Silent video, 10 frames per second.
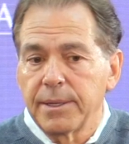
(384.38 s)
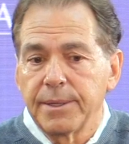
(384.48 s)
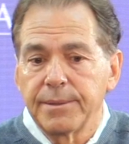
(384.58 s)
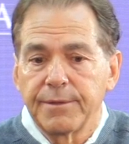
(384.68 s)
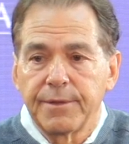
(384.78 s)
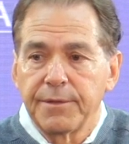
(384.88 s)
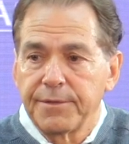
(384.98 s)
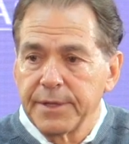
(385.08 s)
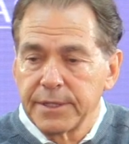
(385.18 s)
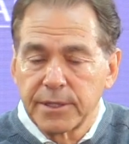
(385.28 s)
Uh, they're very
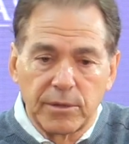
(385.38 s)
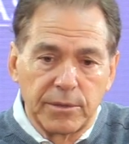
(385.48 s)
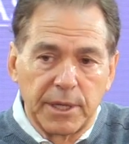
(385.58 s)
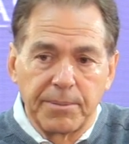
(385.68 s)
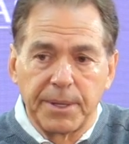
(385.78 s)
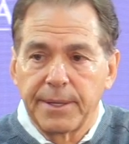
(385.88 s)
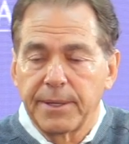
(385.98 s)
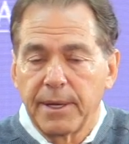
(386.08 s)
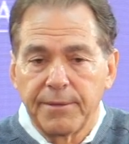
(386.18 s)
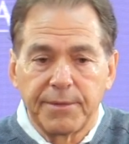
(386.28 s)
physical. They play
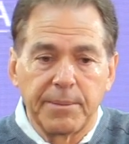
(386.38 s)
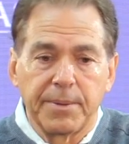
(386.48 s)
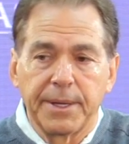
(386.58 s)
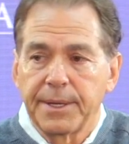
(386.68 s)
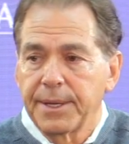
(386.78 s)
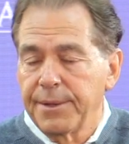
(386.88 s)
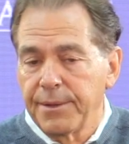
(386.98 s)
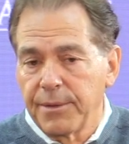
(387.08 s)
tough. They play together.